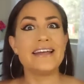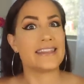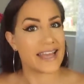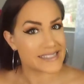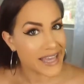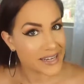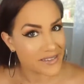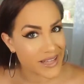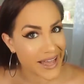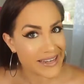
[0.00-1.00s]
That's kind of
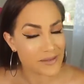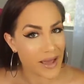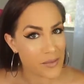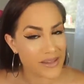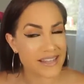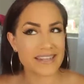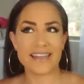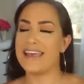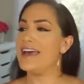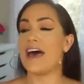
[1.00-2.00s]
a lot in my
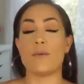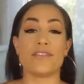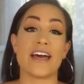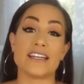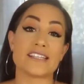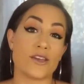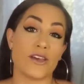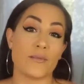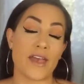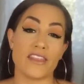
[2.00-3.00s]
opinion, but that is how you
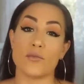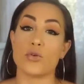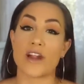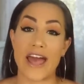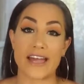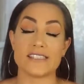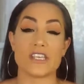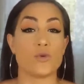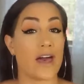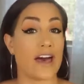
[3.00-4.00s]
get paid, the more ads
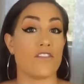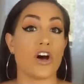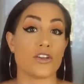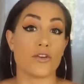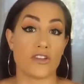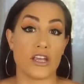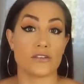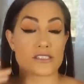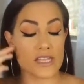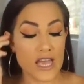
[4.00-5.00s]
that you have on your
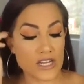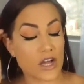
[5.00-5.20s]
videos.